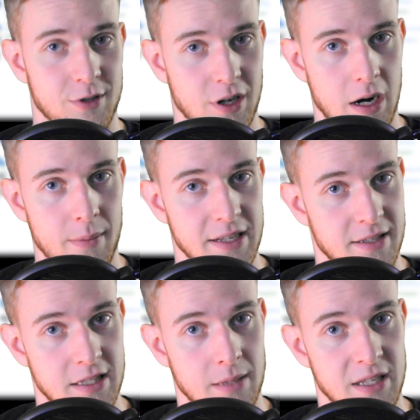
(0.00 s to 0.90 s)
I'm sorry, my
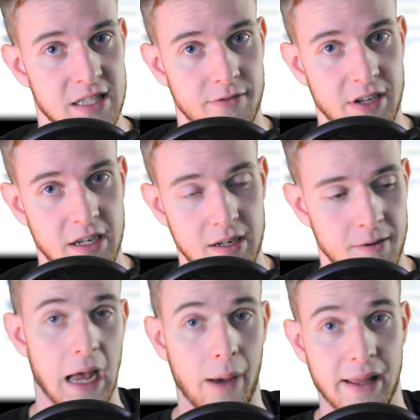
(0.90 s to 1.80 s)
system is Slovenian.
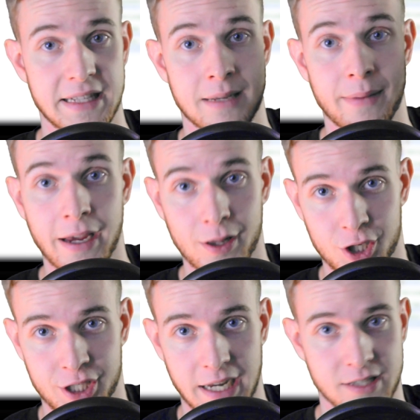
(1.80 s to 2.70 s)
I'll add some
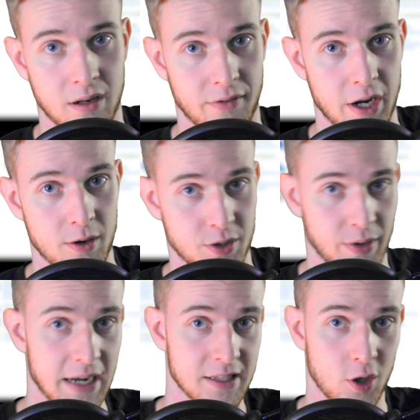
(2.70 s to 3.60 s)
English text in the video so you
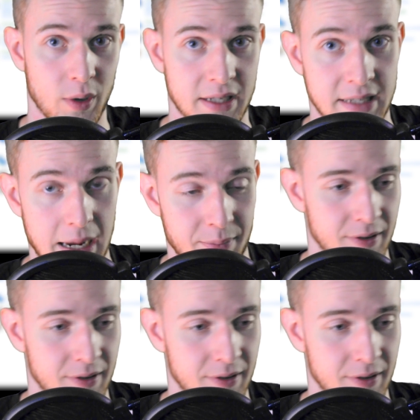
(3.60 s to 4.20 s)
guys know what to type.